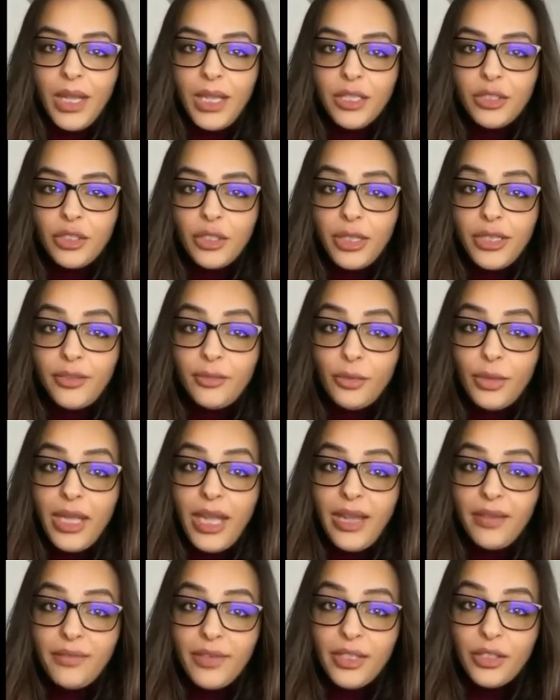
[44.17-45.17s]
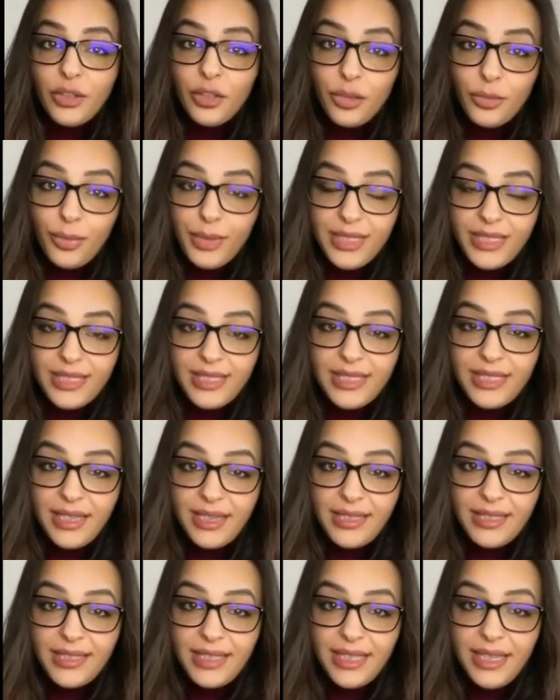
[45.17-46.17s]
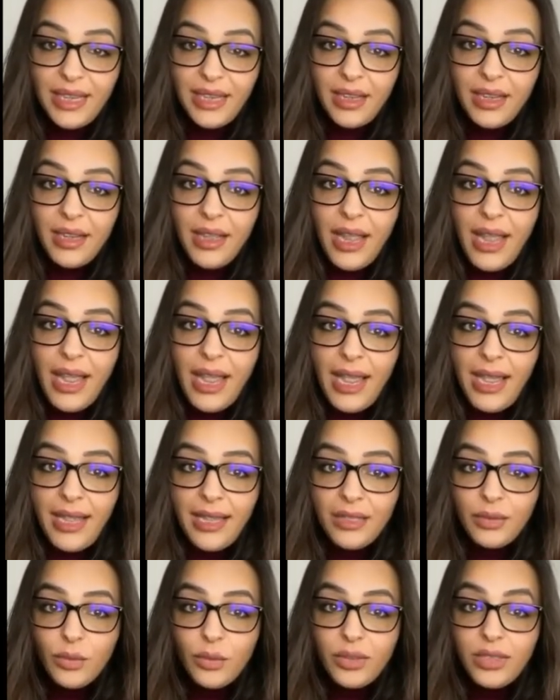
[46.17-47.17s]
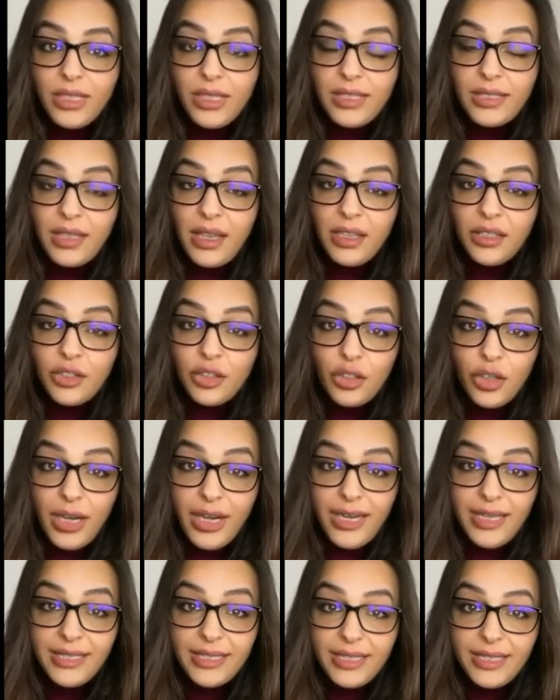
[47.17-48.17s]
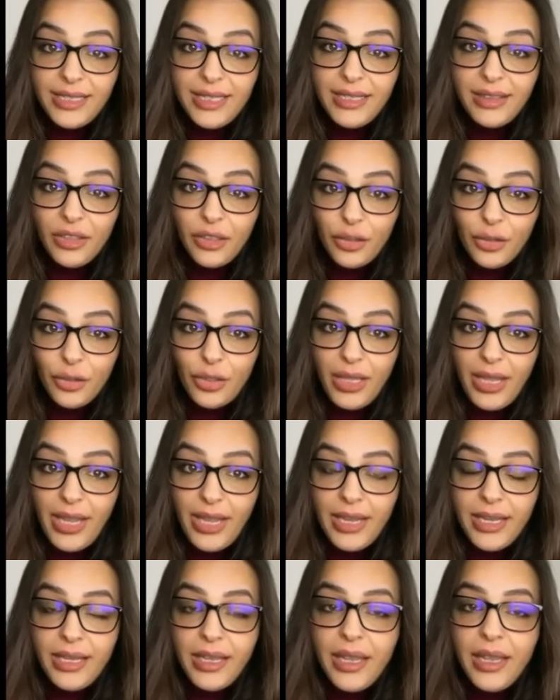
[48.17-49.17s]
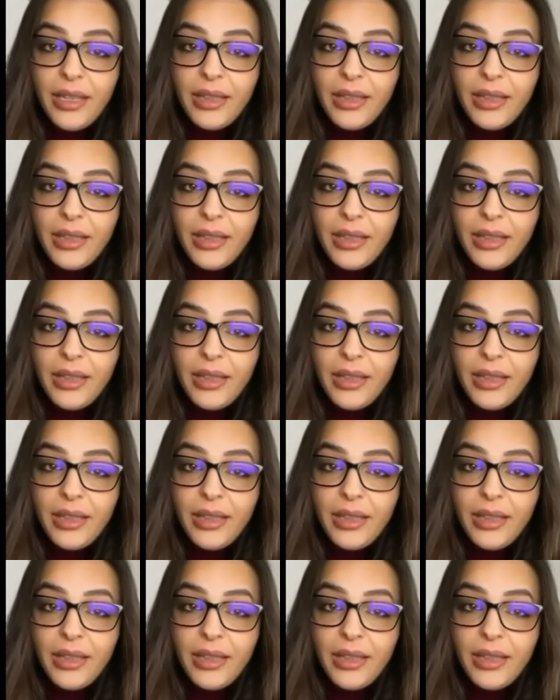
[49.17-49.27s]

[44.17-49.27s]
So if we have a new business idea and want to start trading in the UK,